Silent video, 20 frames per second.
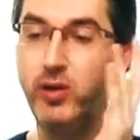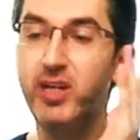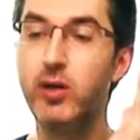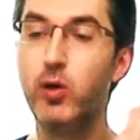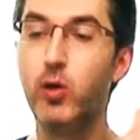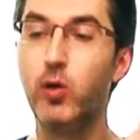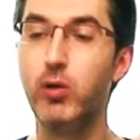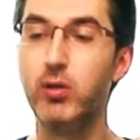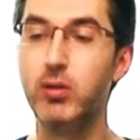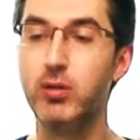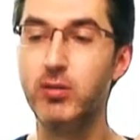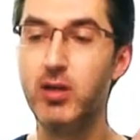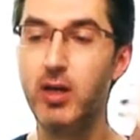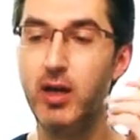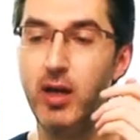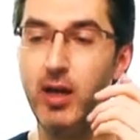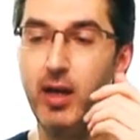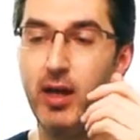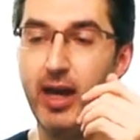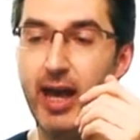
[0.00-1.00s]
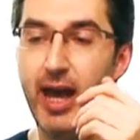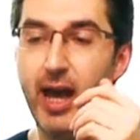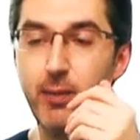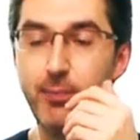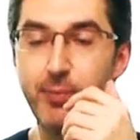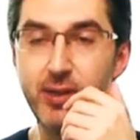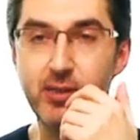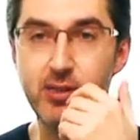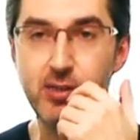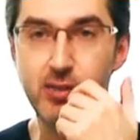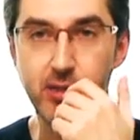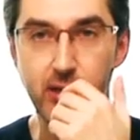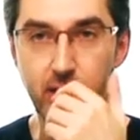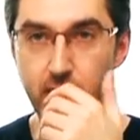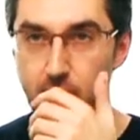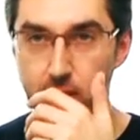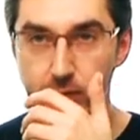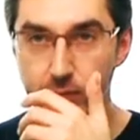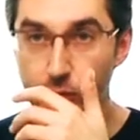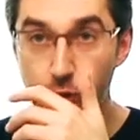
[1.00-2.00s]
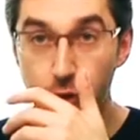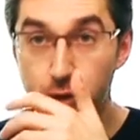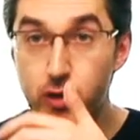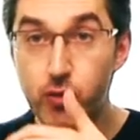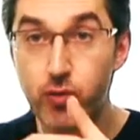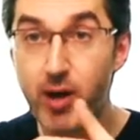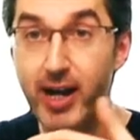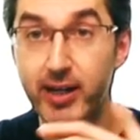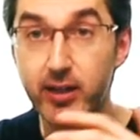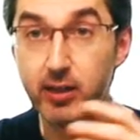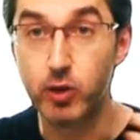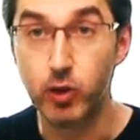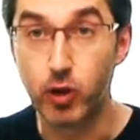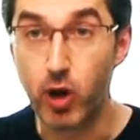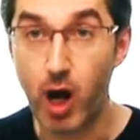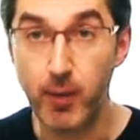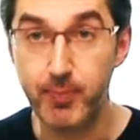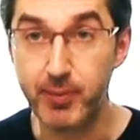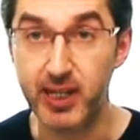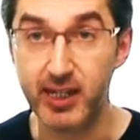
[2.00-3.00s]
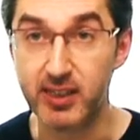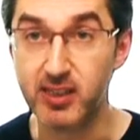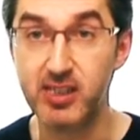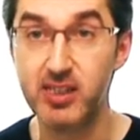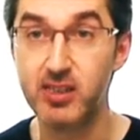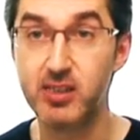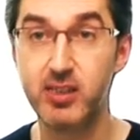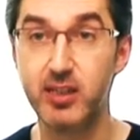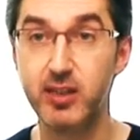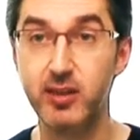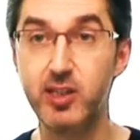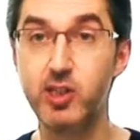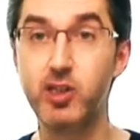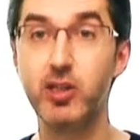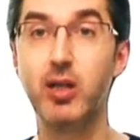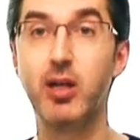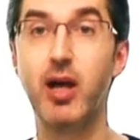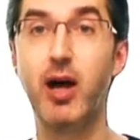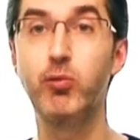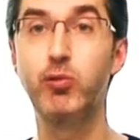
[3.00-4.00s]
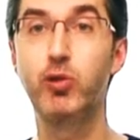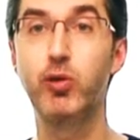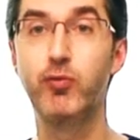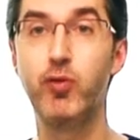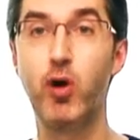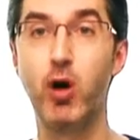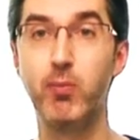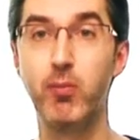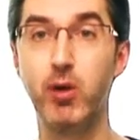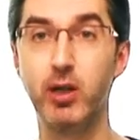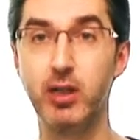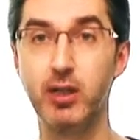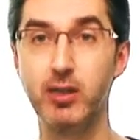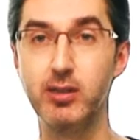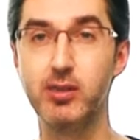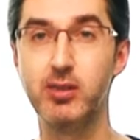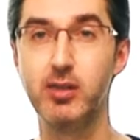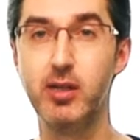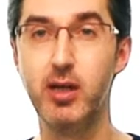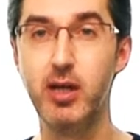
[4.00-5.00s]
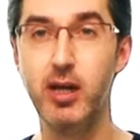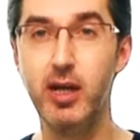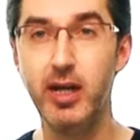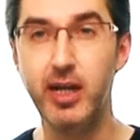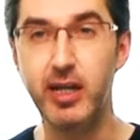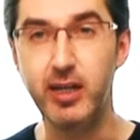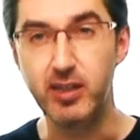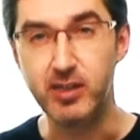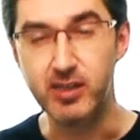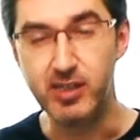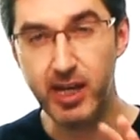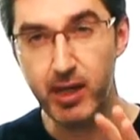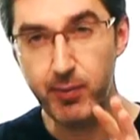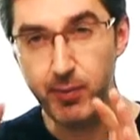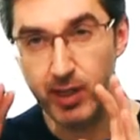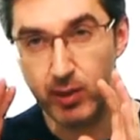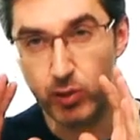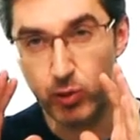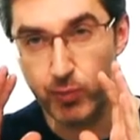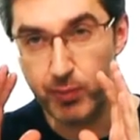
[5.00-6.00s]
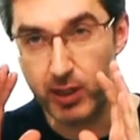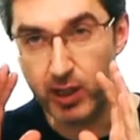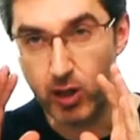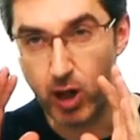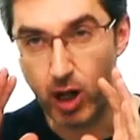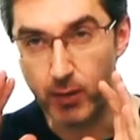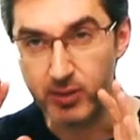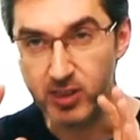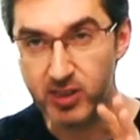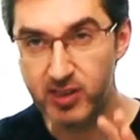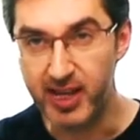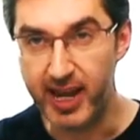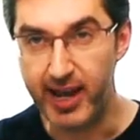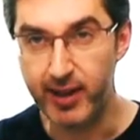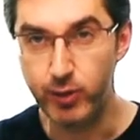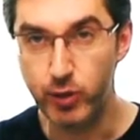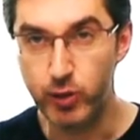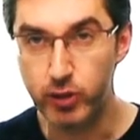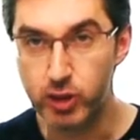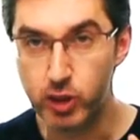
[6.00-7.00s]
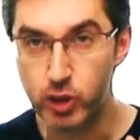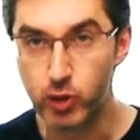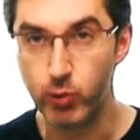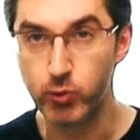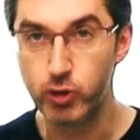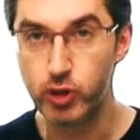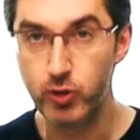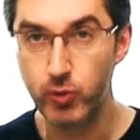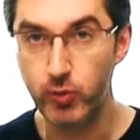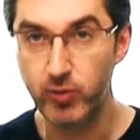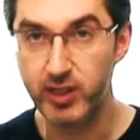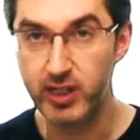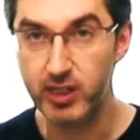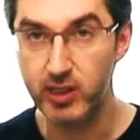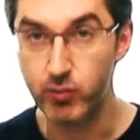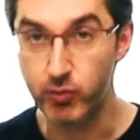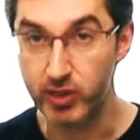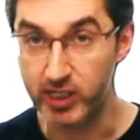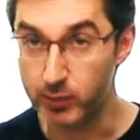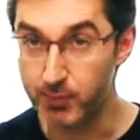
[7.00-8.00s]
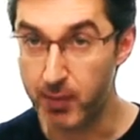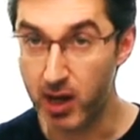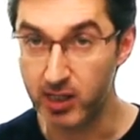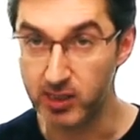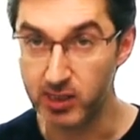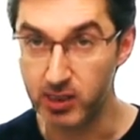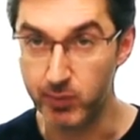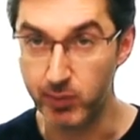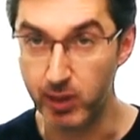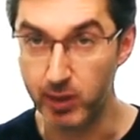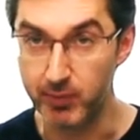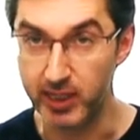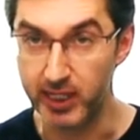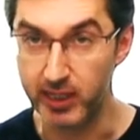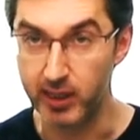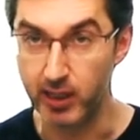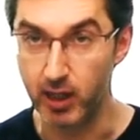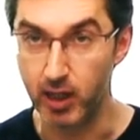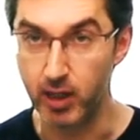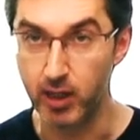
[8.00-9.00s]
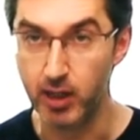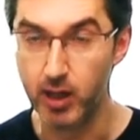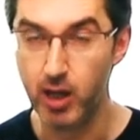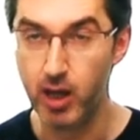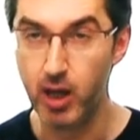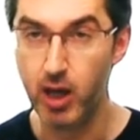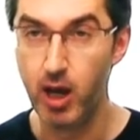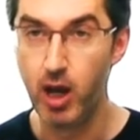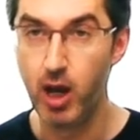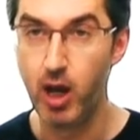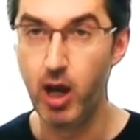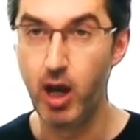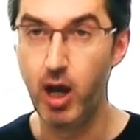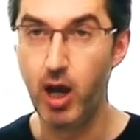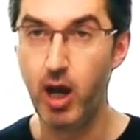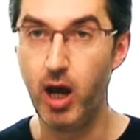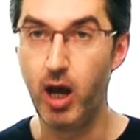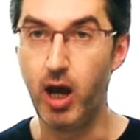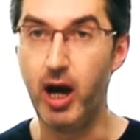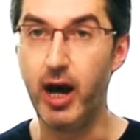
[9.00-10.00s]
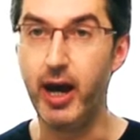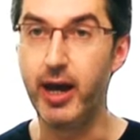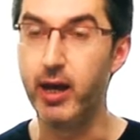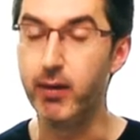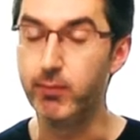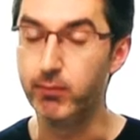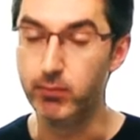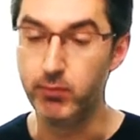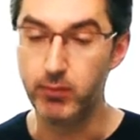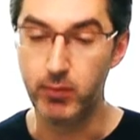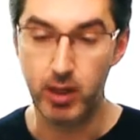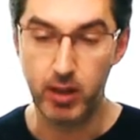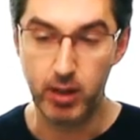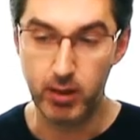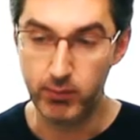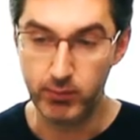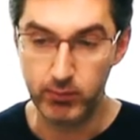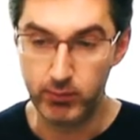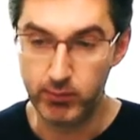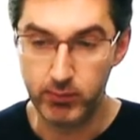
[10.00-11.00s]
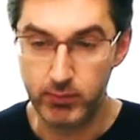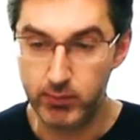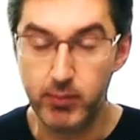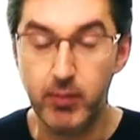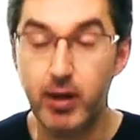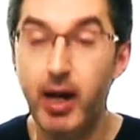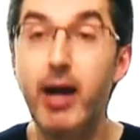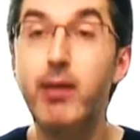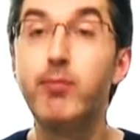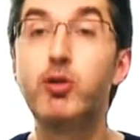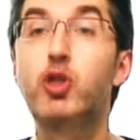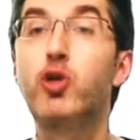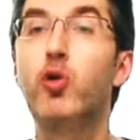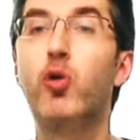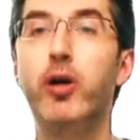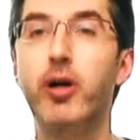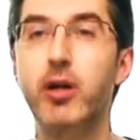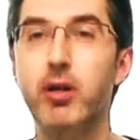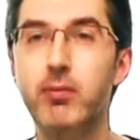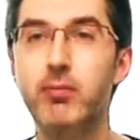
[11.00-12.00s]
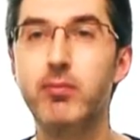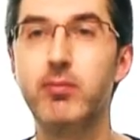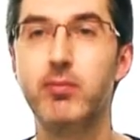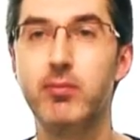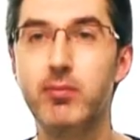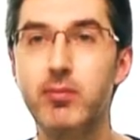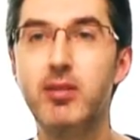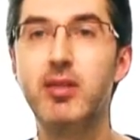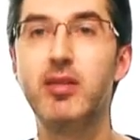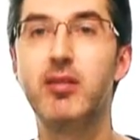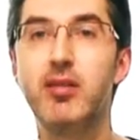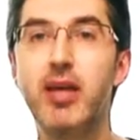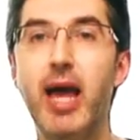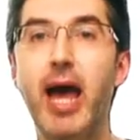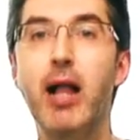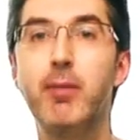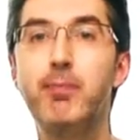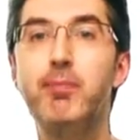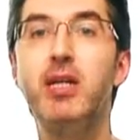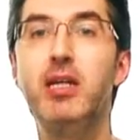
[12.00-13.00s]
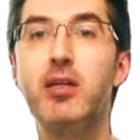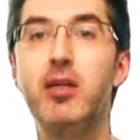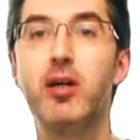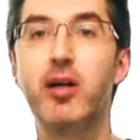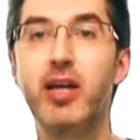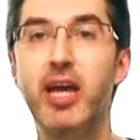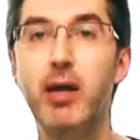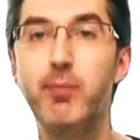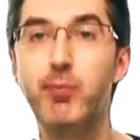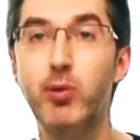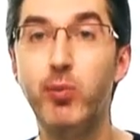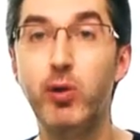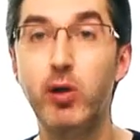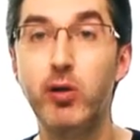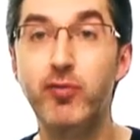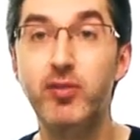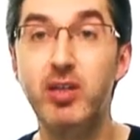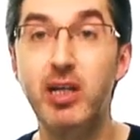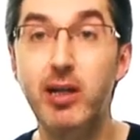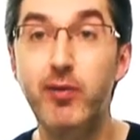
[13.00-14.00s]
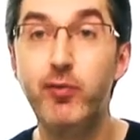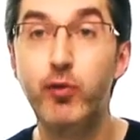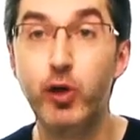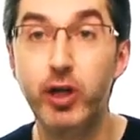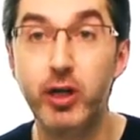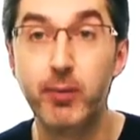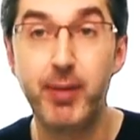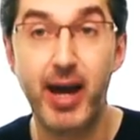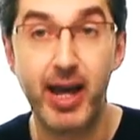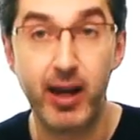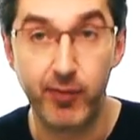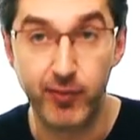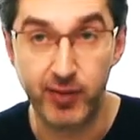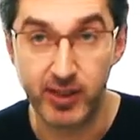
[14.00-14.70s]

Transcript: All in all, Help is uh, not trying to copy existing digital out of home models. It is aiming to become standard socially responsible media. I am uh, sure that Help Media, capable of delivering